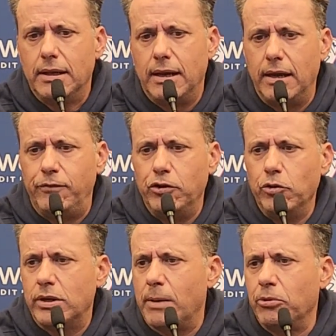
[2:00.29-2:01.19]
if you
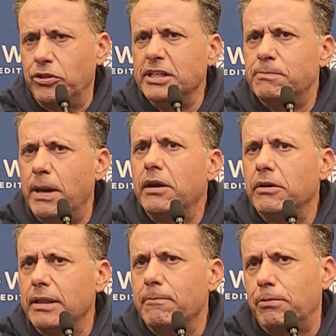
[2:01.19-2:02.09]
do a couple things
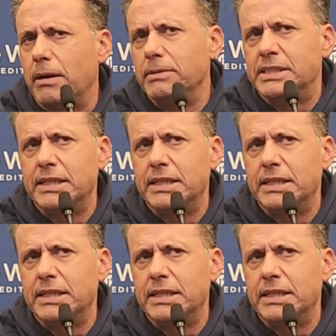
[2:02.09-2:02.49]
better and then probably